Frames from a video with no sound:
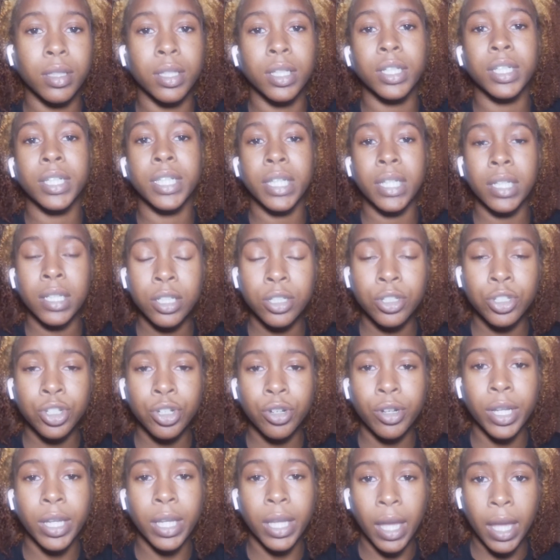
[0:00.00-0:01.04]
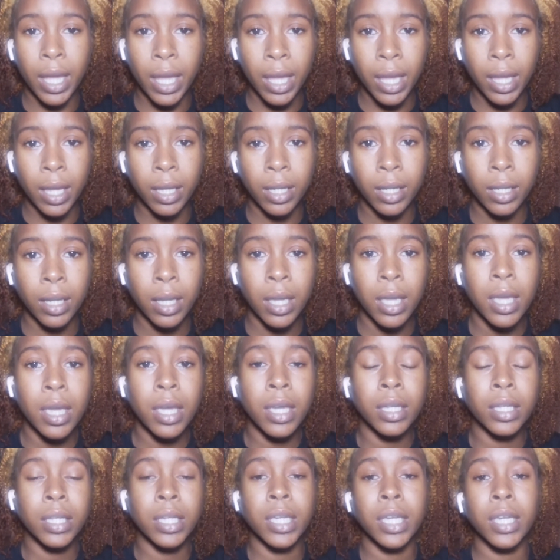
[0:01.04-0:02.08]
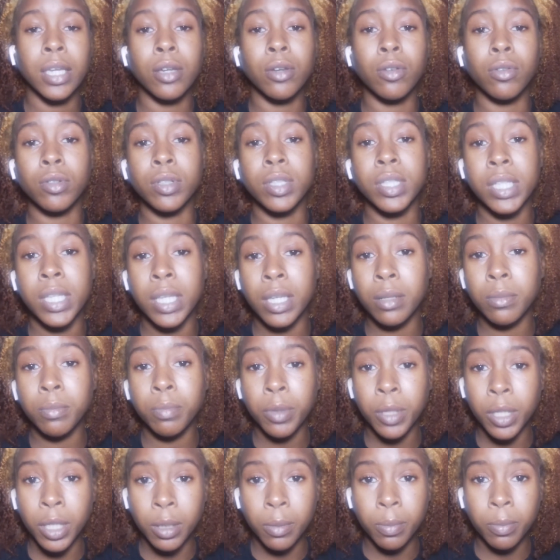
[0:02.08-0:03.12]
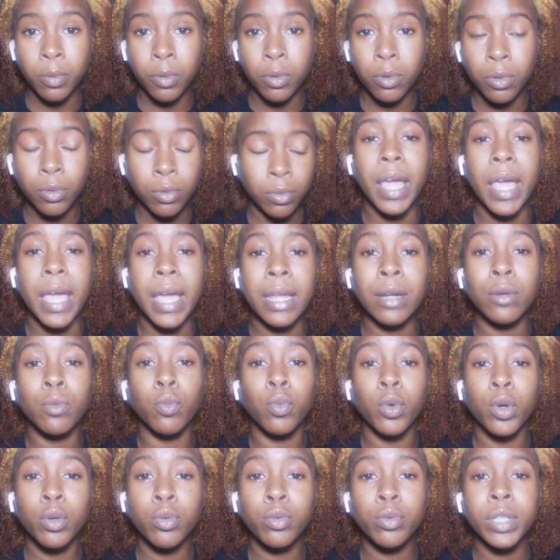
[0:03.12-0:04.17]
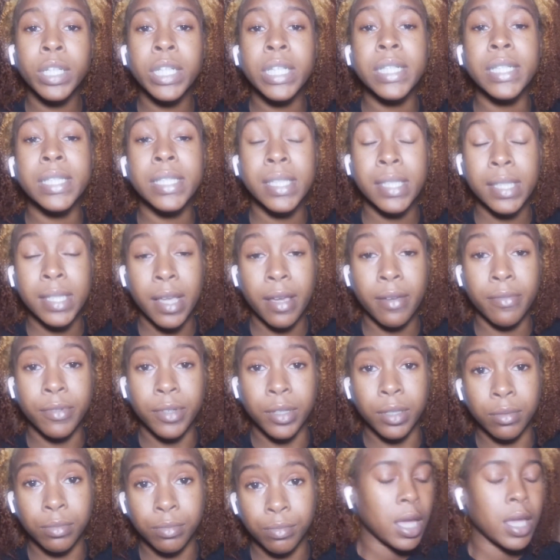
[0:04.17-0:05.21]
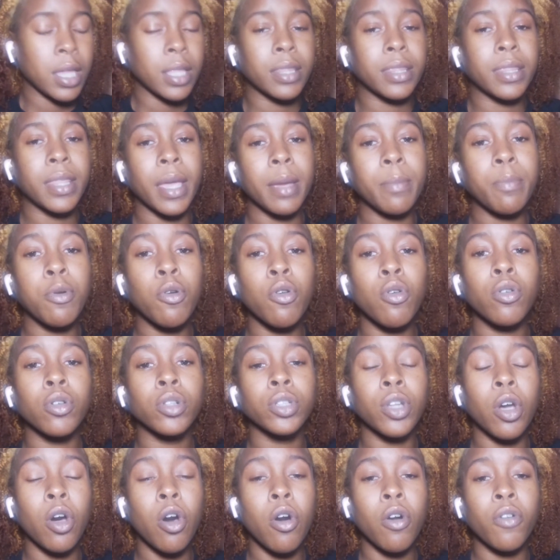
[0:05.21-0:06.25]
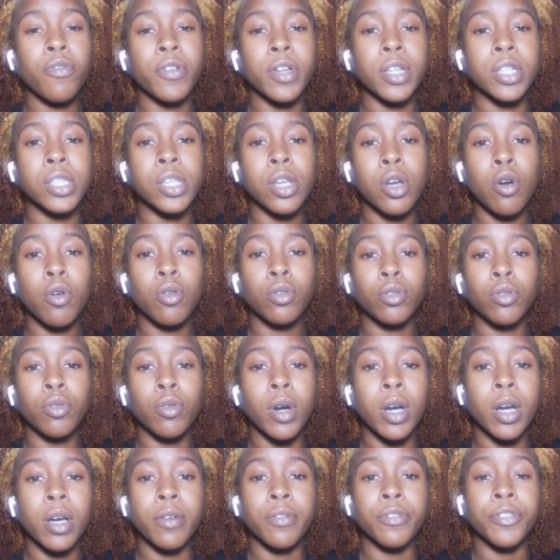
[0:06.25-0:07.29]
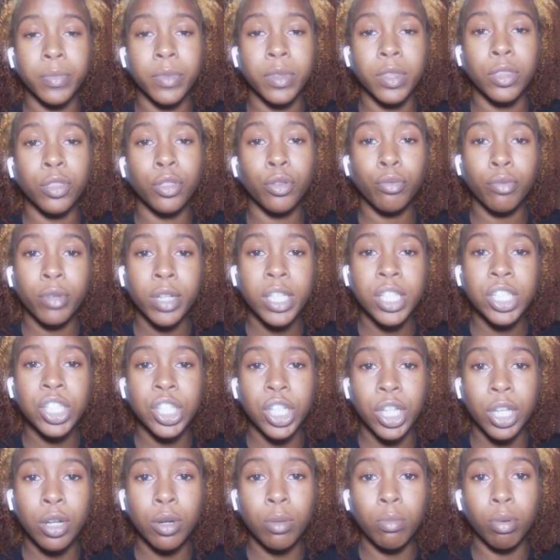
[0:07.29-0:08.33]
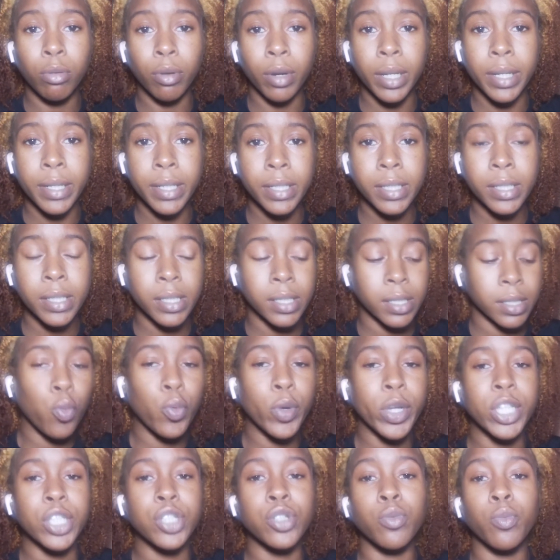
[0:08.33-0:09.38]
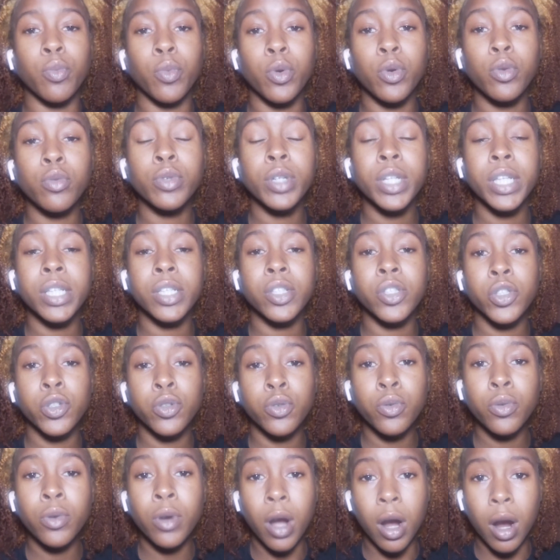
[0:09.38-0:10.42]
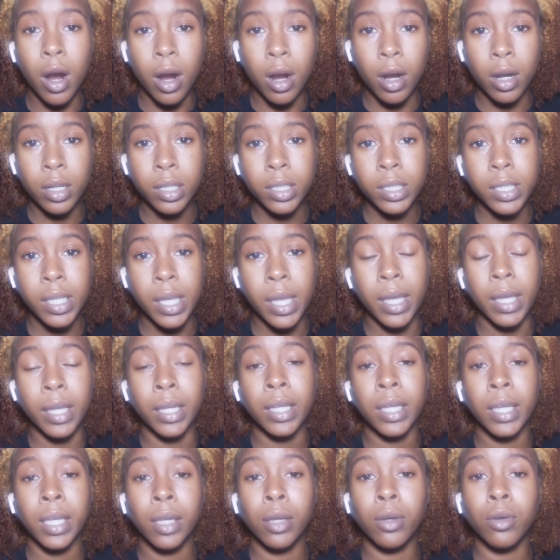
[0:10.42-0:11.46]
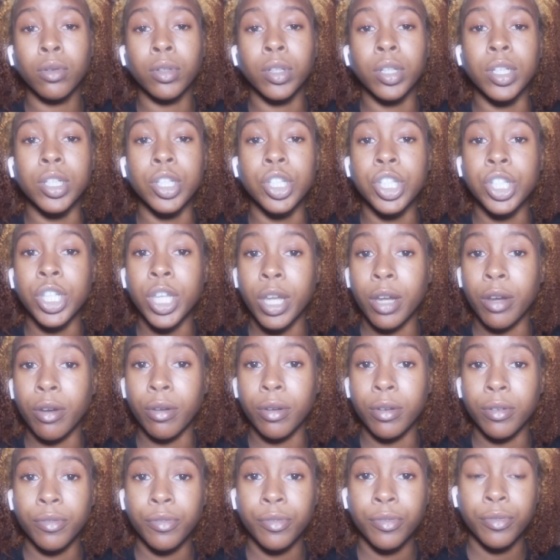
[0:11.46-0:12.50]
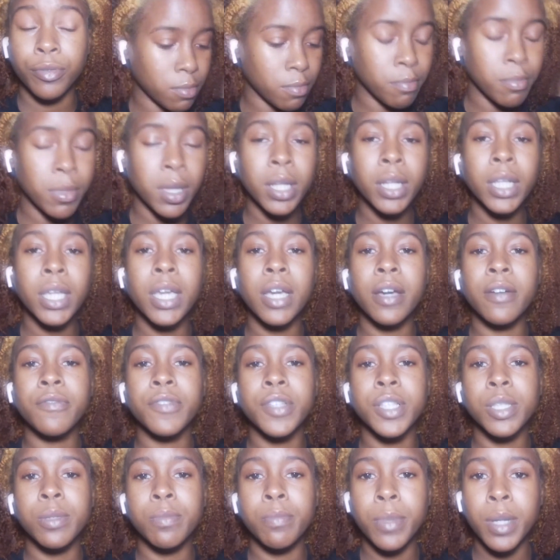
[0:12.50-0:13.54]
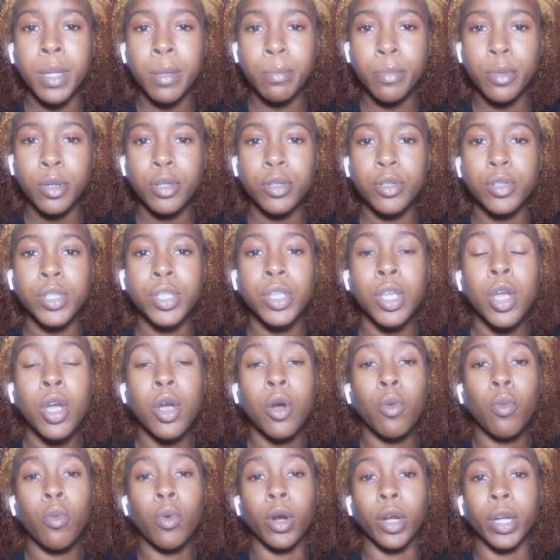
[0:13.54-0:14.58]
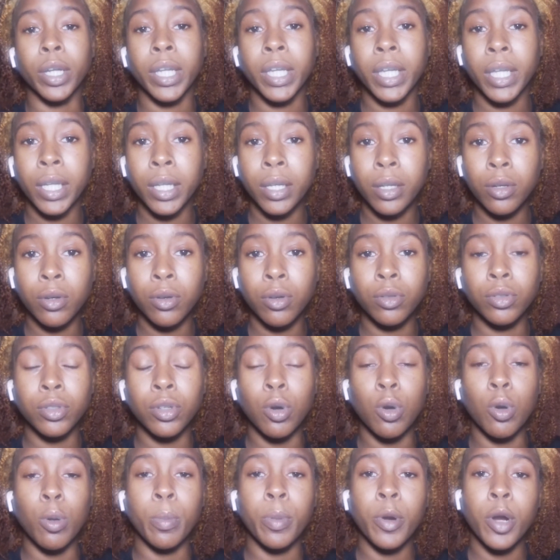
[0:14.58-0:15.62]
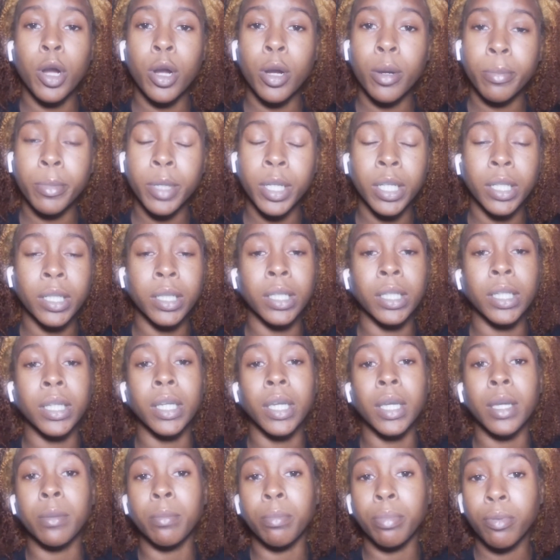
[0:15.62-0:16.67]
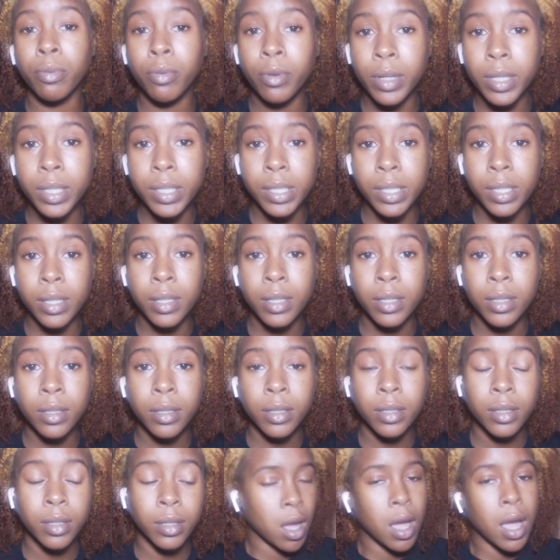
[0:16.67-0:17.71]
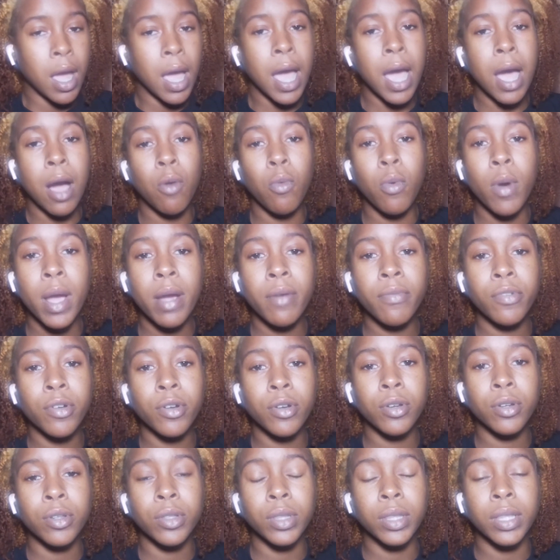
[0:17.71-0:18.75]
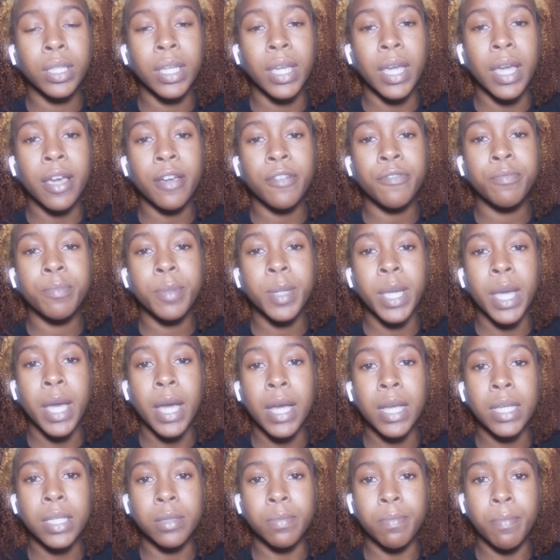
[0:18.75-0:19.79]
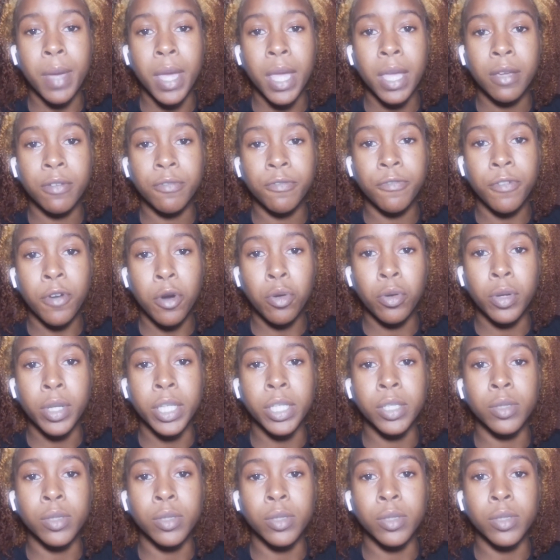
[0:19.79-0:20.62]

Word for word: Dillinger Gang killed 10 people and wounded 7. They pulled off a total of three jailbreaks, which wounded two guards and killed a sheriff. Many of its members were killed or permanently imprisoned However, the FBI's main focus